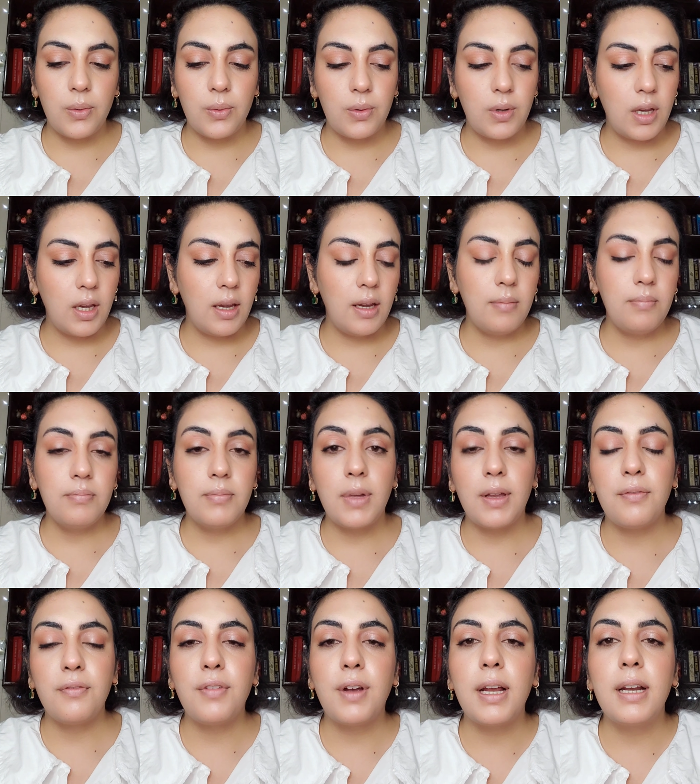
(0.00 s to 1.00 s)
okay
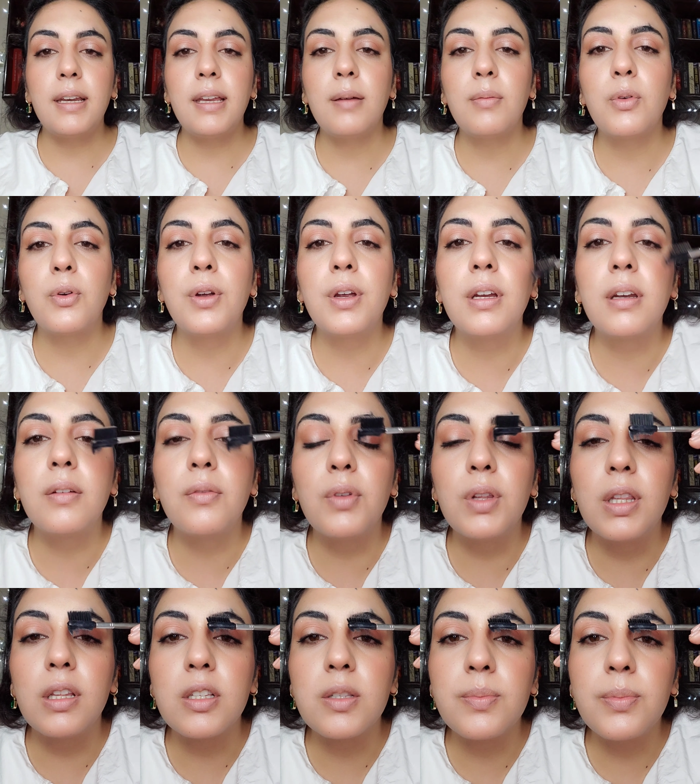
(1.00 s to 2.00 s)
and finally i'm going in
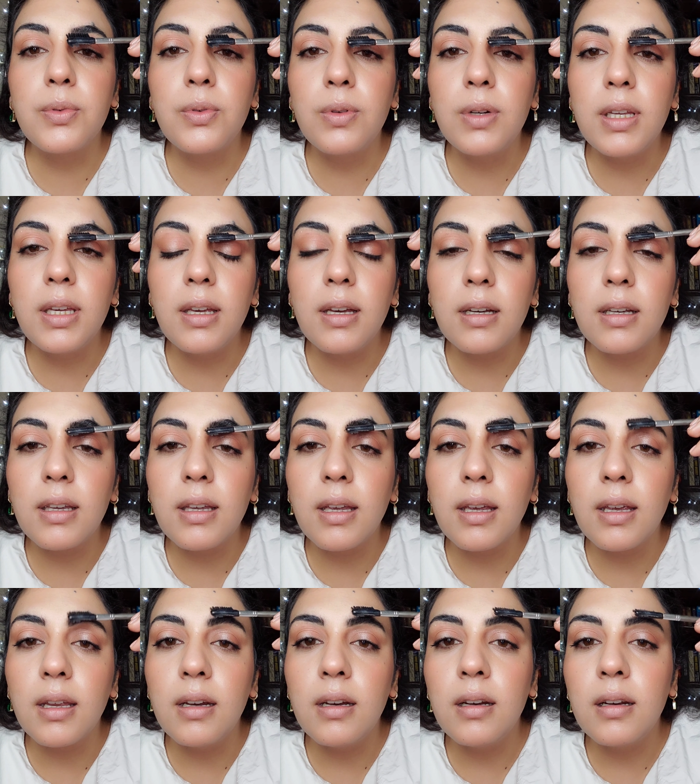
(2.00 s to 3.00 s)
with the spoolie
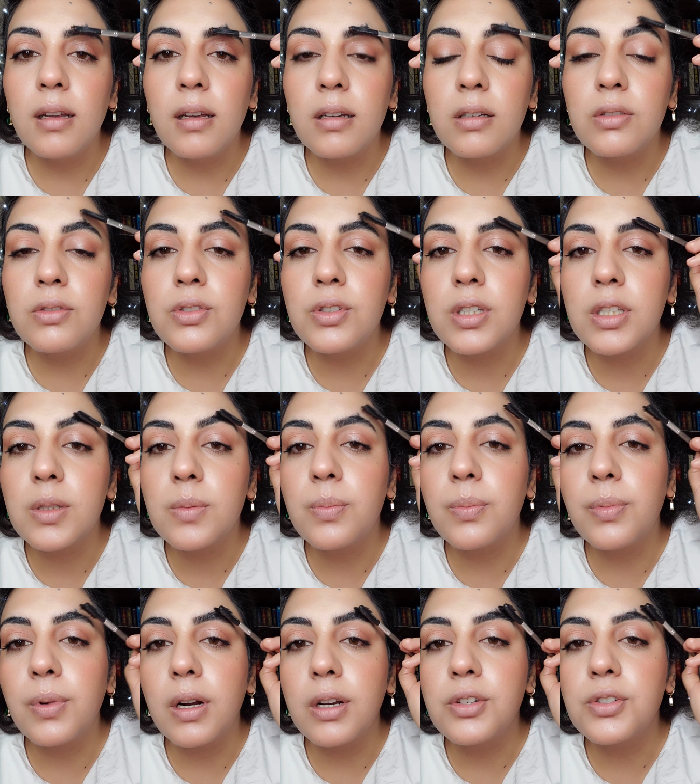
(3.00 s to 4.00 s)
again and just
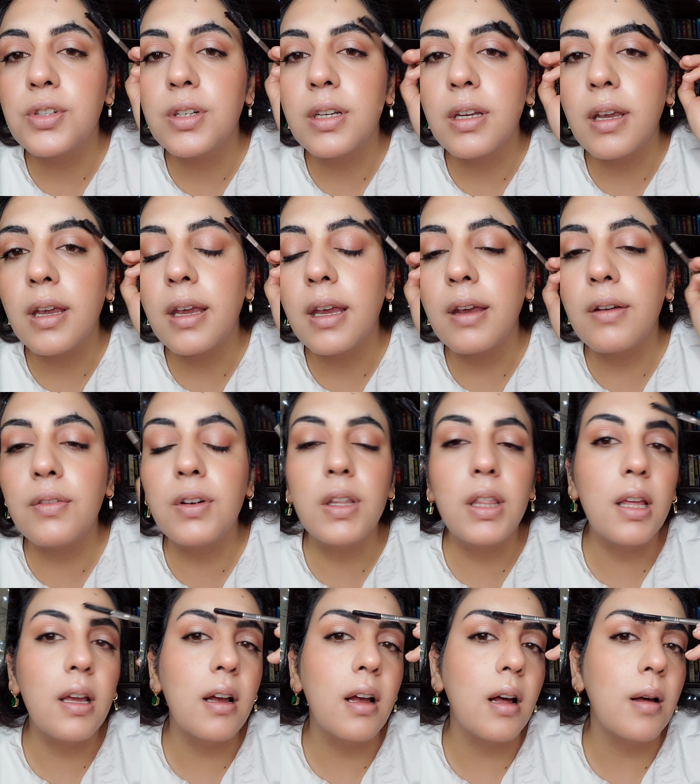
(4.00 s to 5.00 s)
brushing
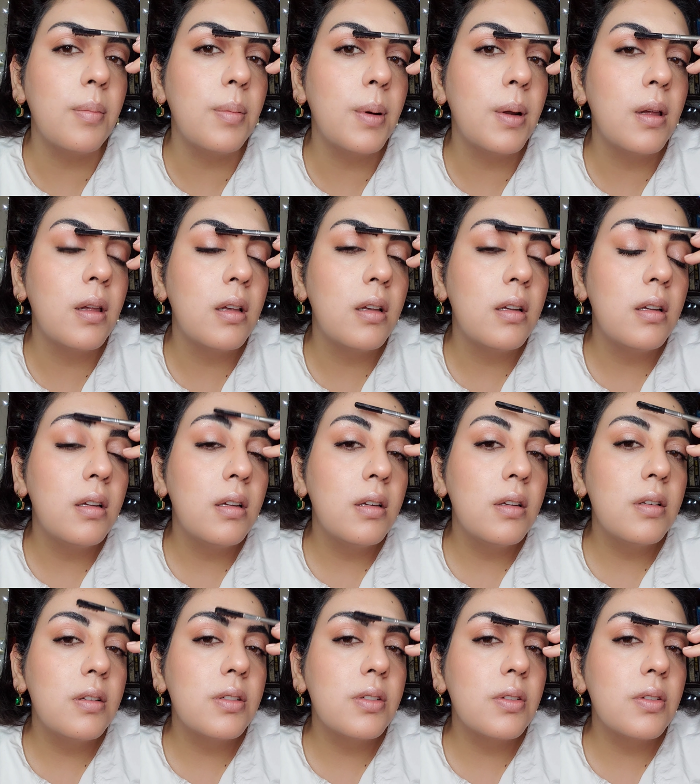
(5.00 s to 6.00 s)
everything up
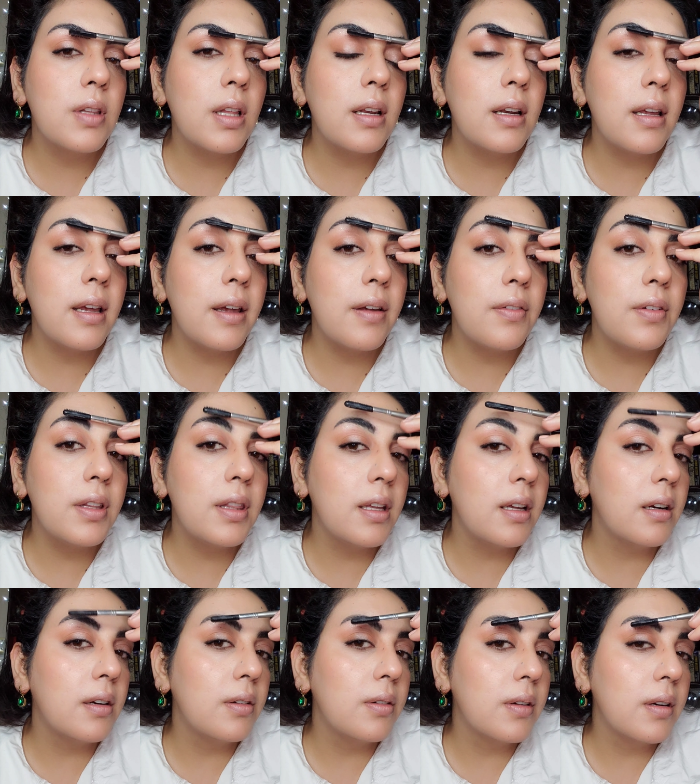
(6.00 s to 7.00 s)
so that
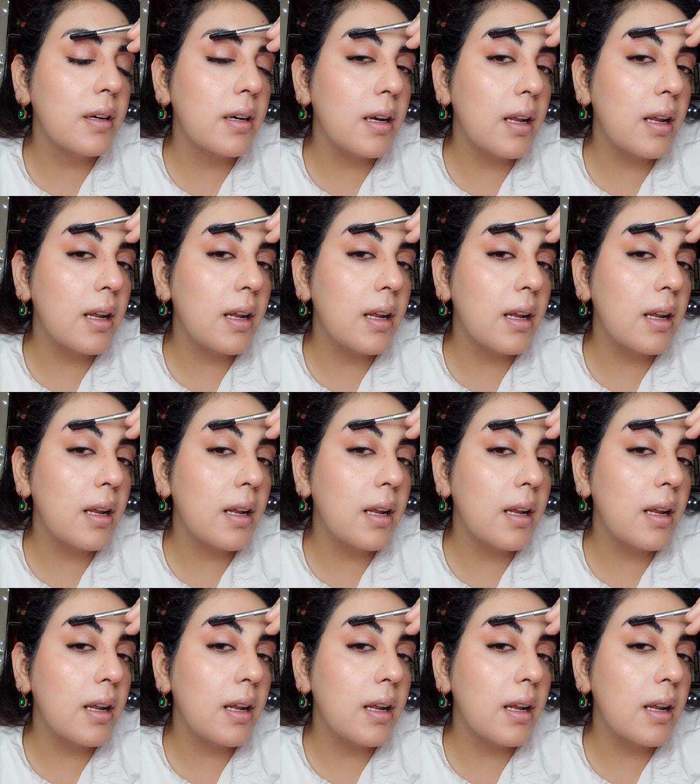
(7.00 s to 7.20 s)
everything look